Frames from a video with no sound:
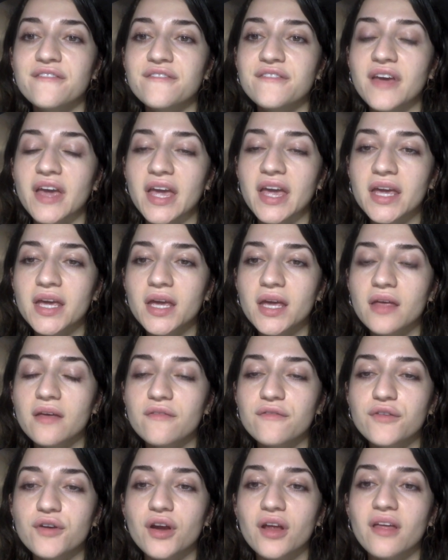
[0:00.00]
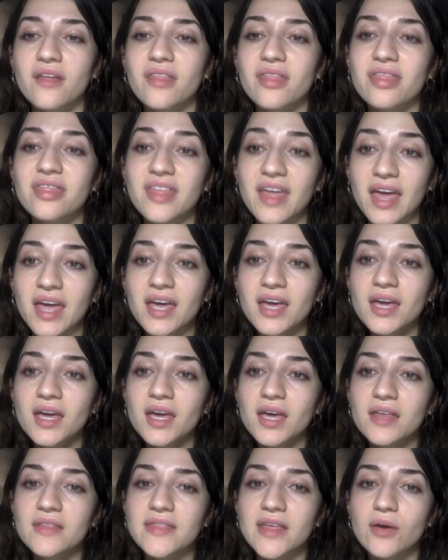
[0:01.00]
thing,
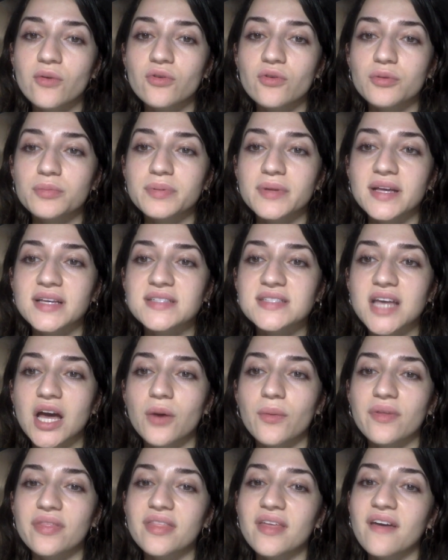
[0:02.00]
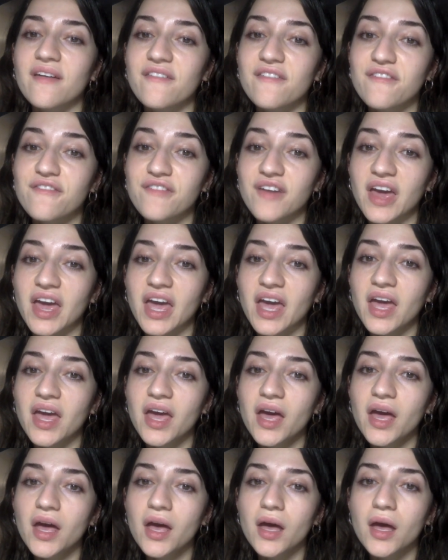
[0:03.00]
they would replace that with
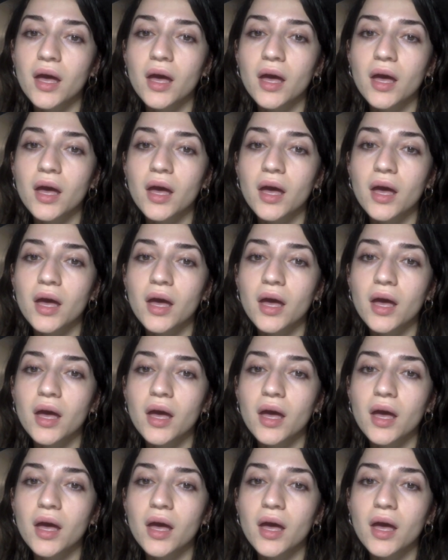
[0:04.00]
thing.